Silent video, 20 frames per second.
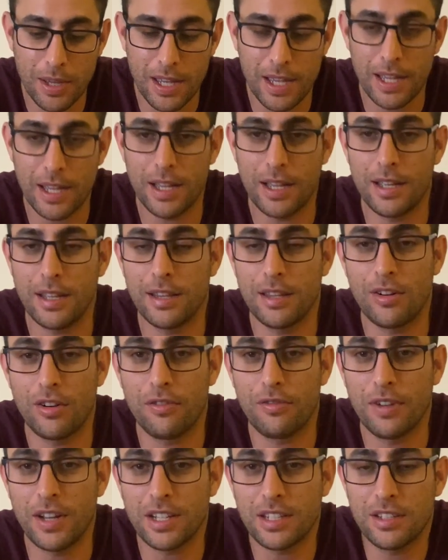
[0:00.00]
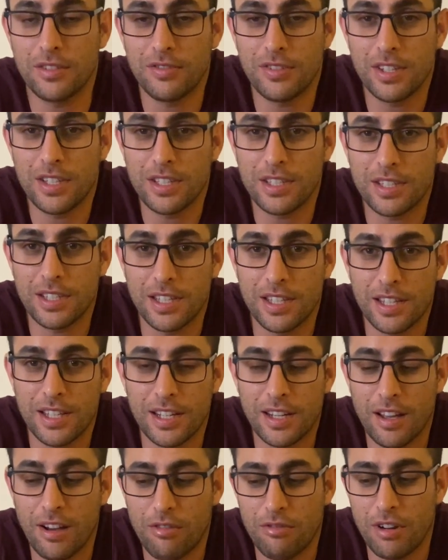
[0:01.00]
and their effectiveness, and
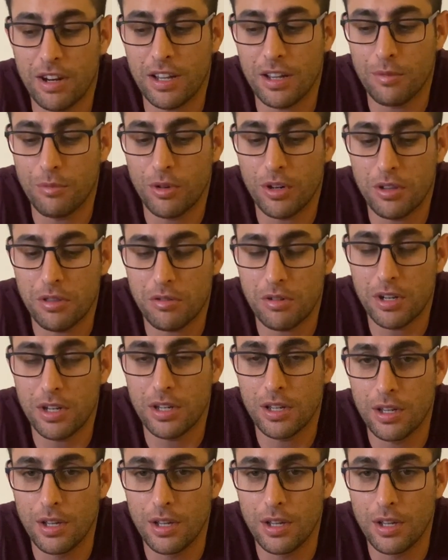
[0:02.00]
then I'll rank them 1 to 3.